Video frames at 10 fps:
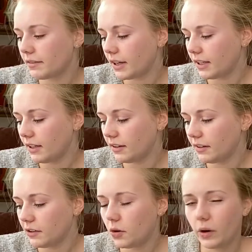any
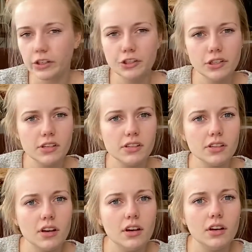other questions
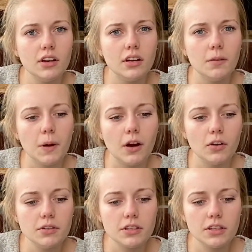
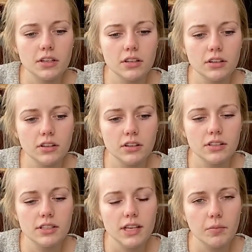about
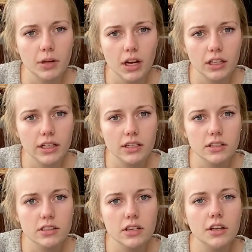stem
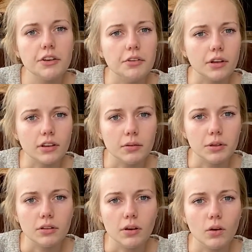cuttings, you can let
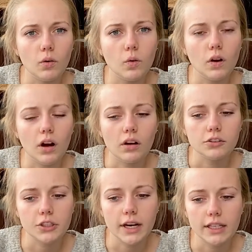me know. I'll
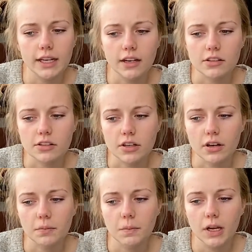try and answer
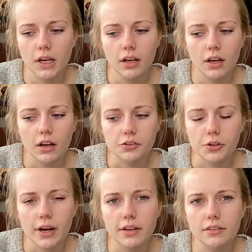them. I'll
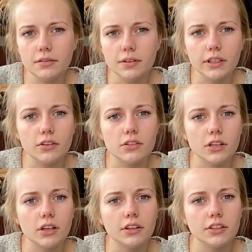try and do videos
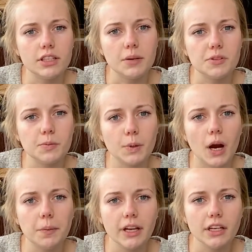on other types of
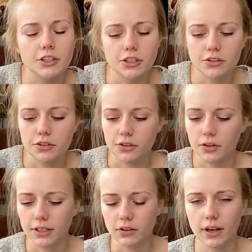propagation too.
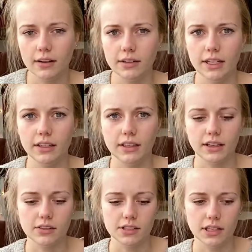I don't have anything
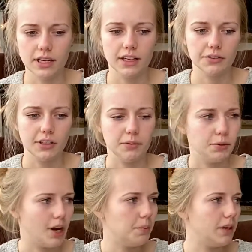else that I can really
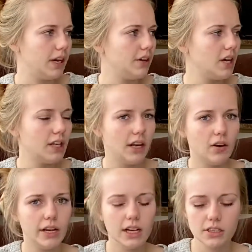propagate right now,
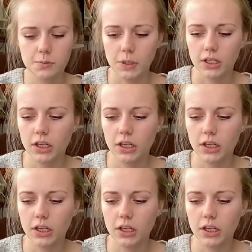I guess, but